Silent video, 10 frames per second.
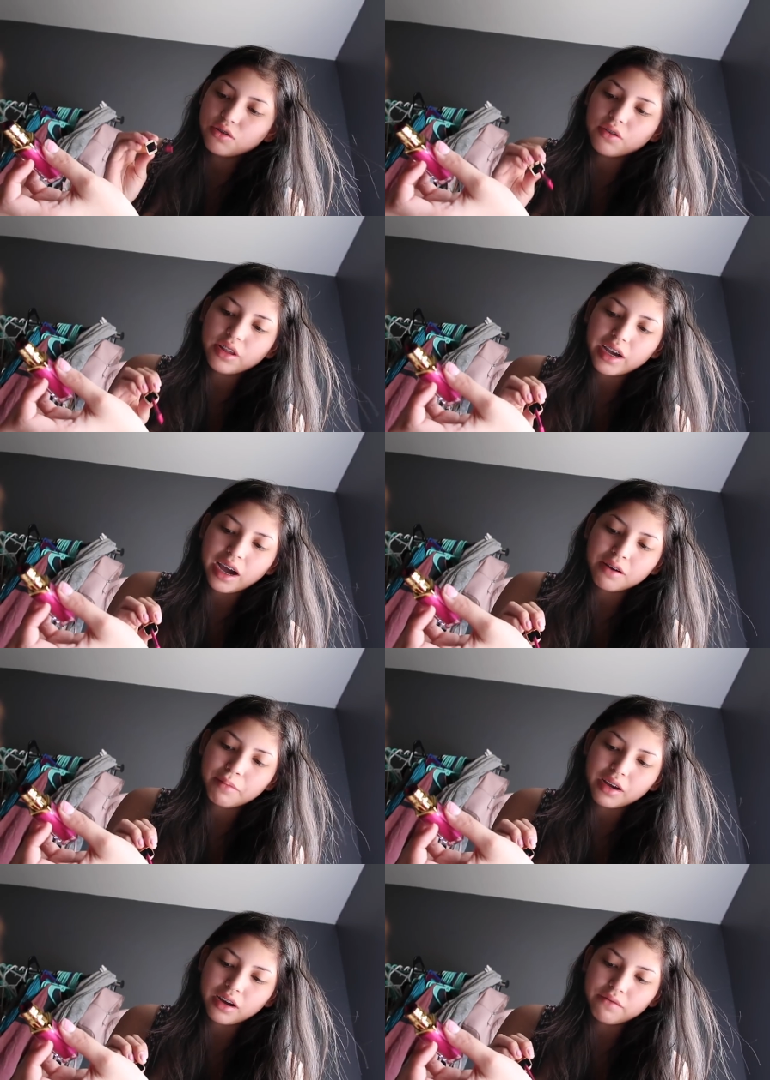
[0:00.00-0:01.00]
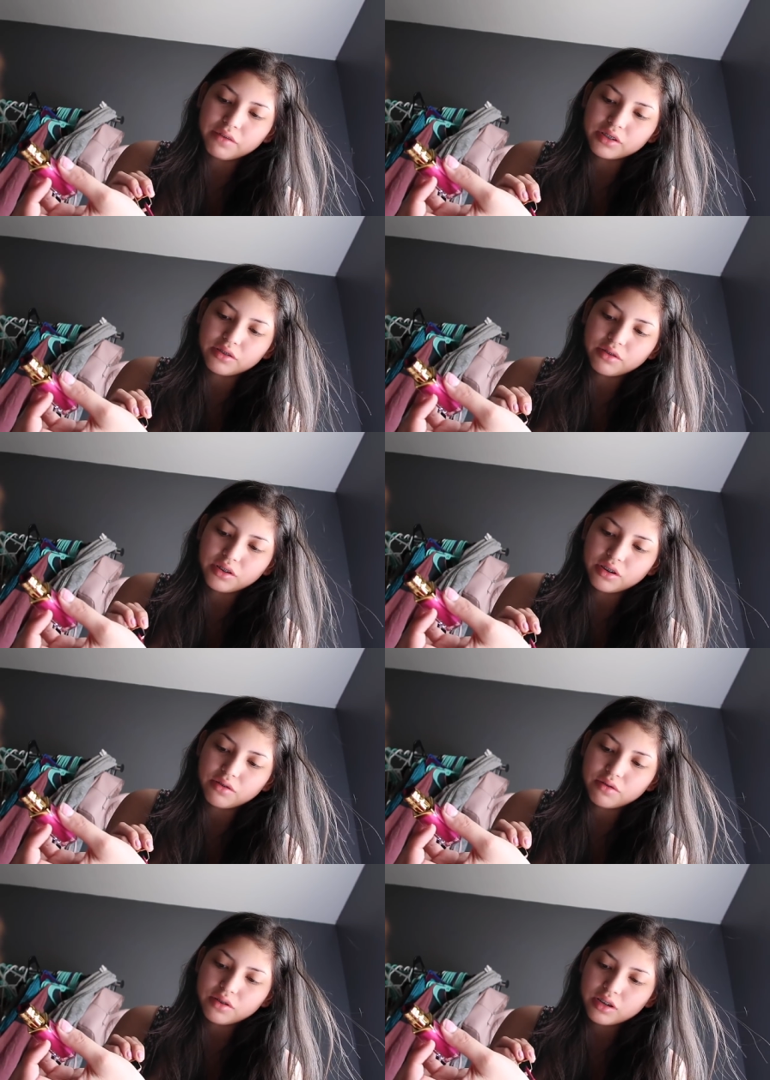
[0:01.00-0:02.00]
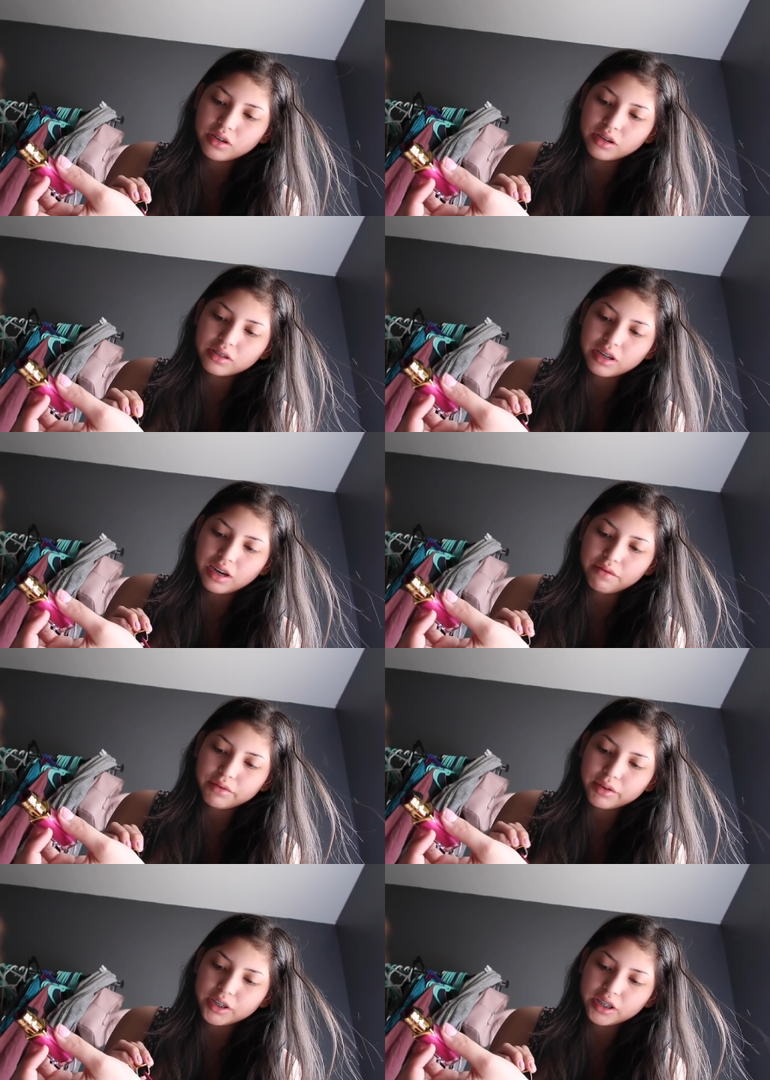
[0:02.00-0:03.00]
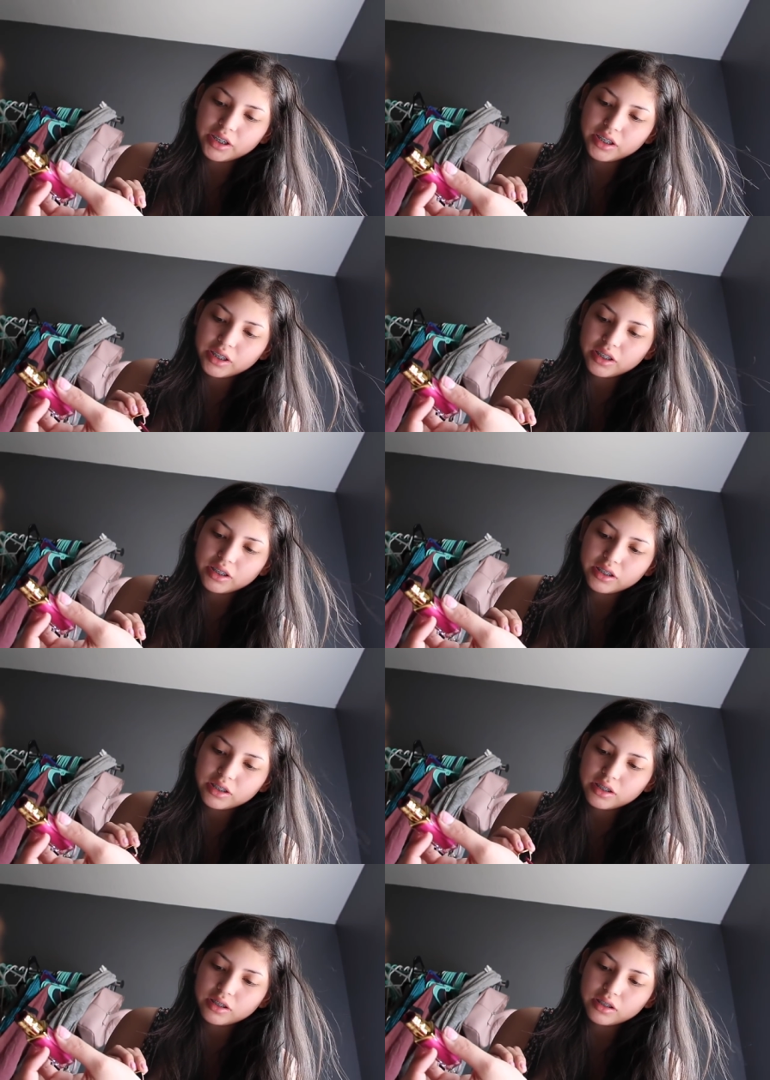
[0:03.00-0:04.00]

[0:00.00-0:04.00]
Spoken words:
go like out of my comfort zone, you know? Because I never wear shades like this.